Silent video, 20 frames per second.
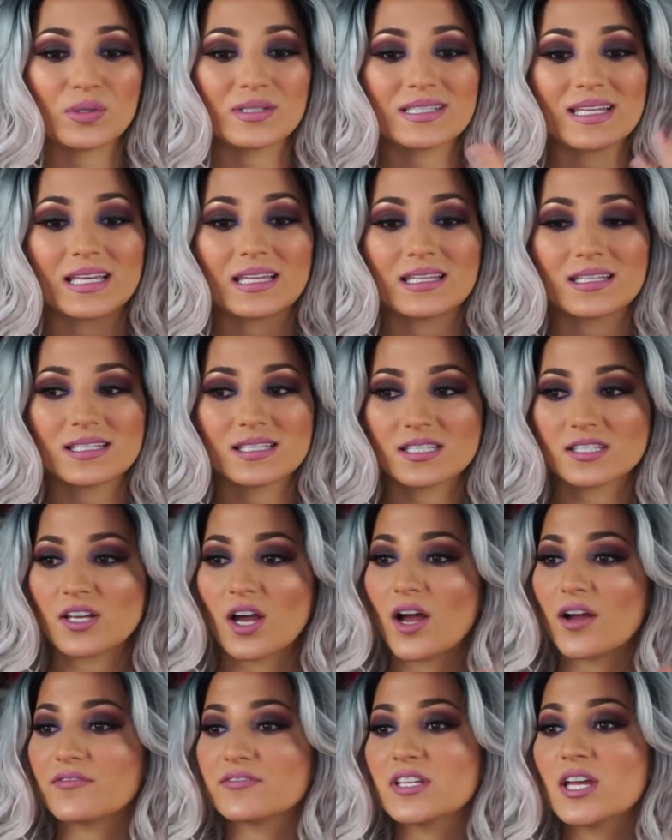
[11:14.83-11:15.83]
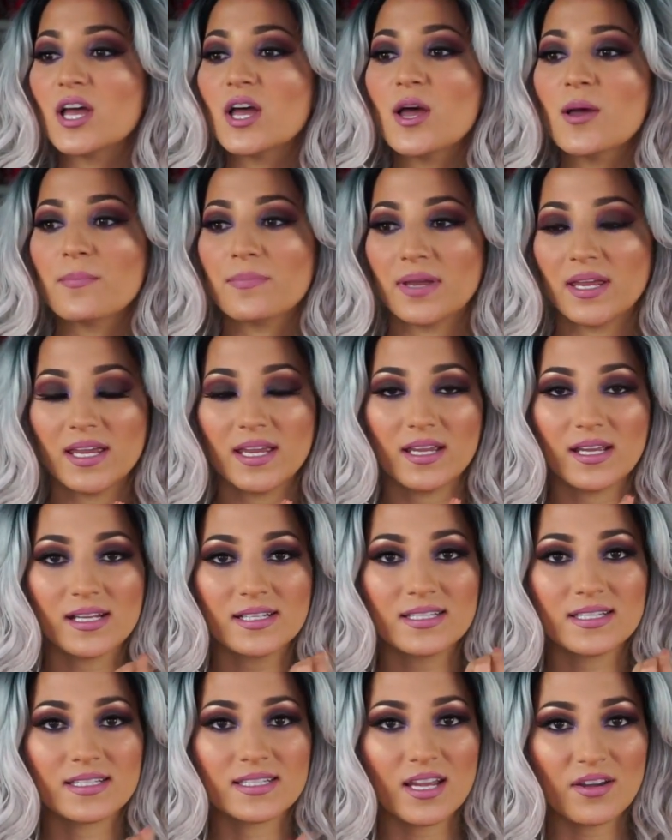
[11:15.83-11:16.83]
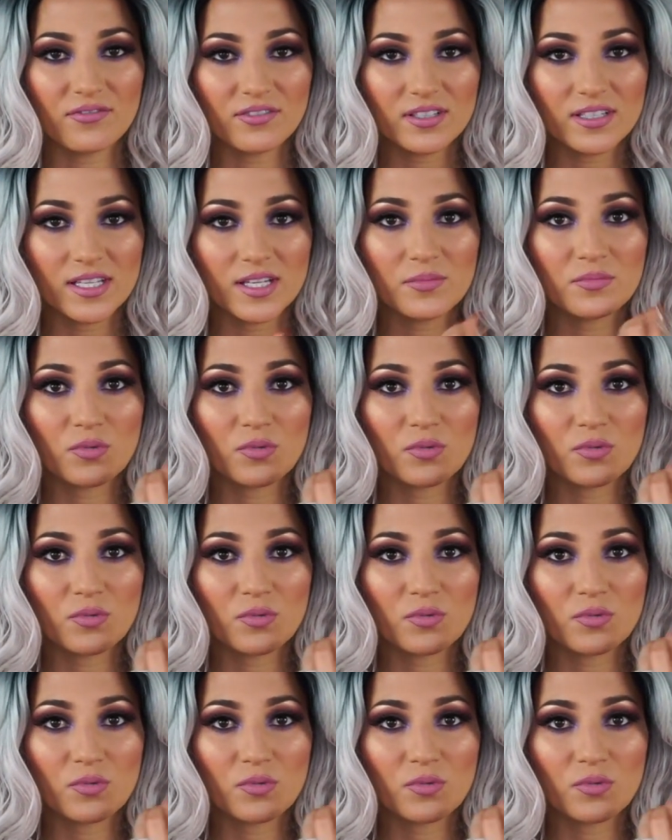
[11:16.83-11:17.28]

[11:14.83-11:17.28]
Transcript: It's like this soft pink. It's definitely